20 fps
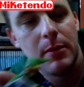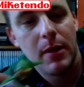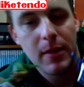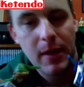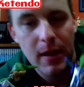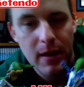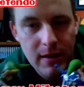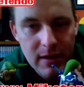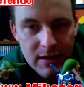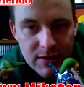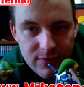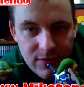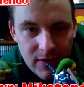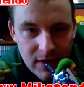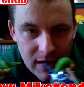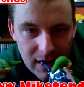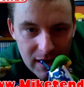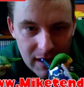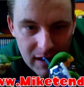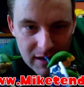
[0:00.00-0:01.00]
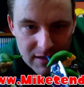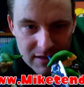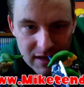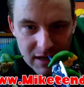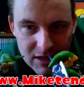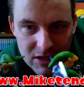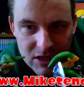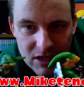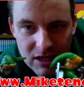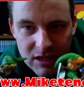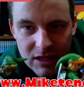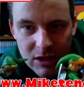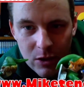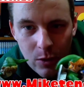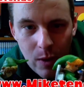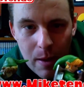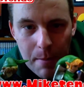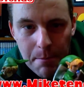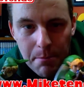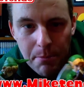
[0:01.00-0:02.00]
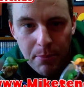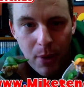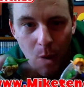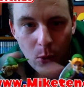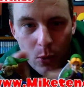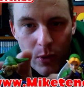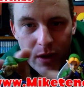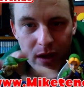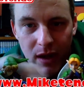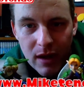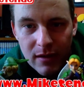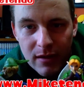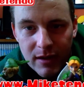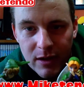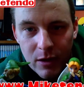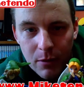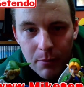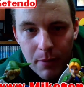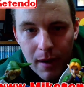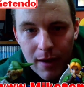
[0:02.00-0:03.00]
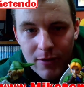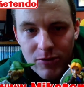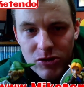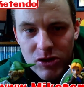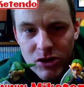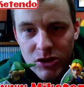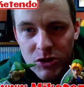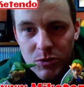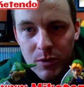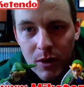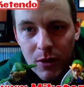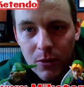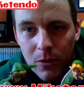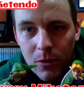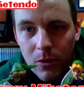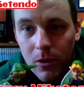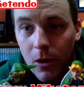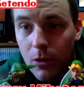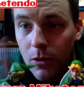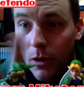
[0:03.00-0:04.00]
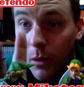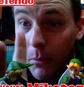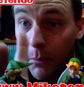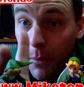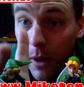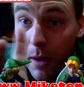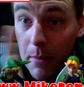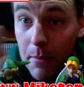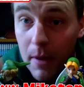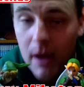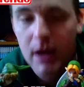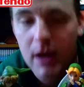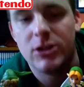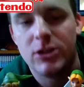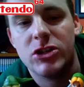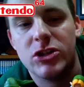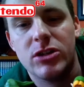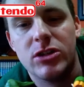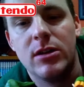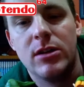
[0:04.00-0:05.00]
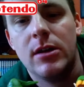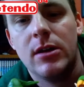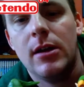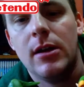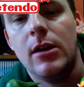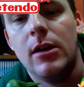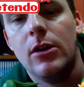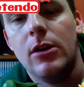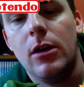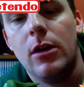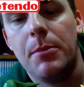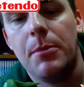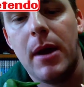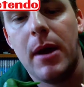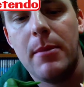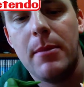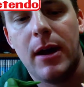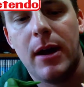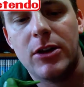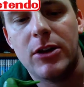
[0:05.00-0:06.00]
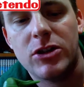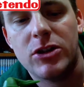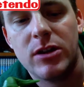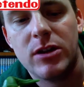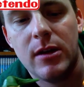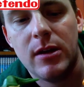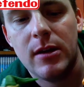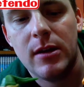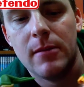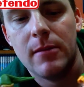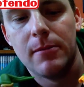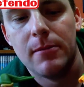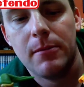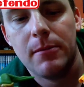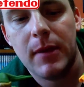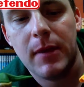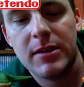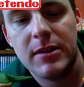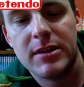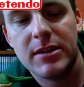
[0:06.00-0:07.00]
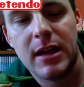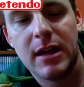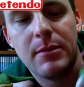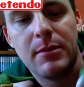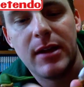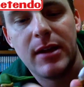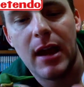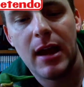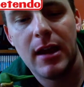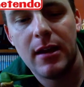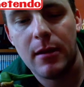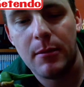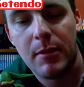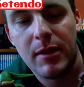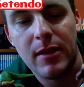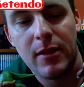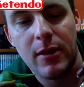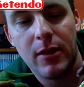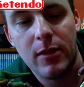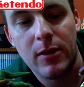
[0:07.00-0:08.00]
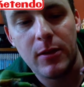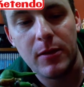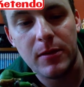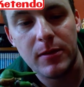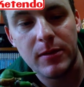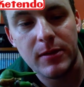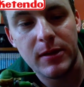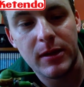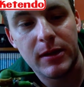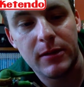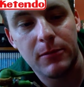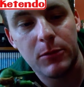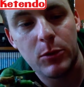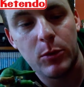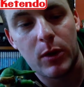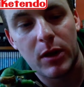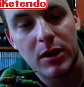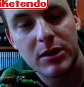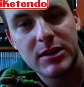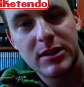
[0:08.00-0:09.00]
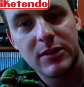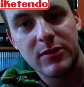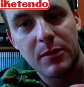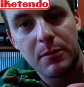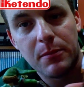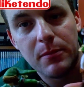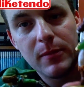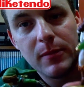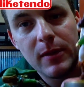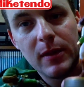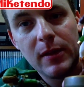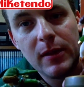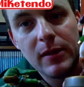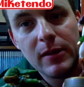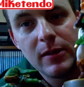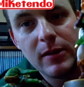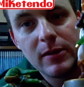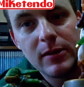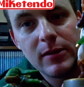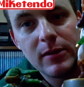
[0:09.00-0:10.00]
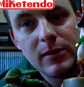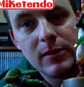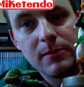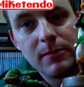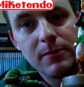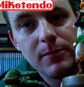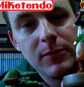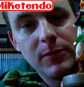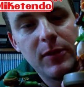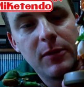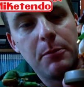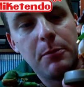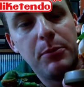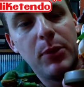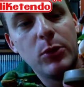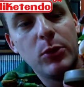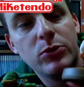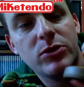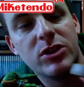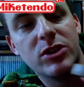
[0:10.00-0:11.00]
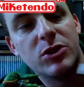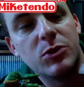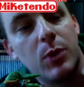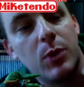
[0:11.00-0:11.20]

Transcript: but then this figure is actually quite bulkier in comparison as well. Though not by much. Not by much. But the same again, I mean the quality of the boots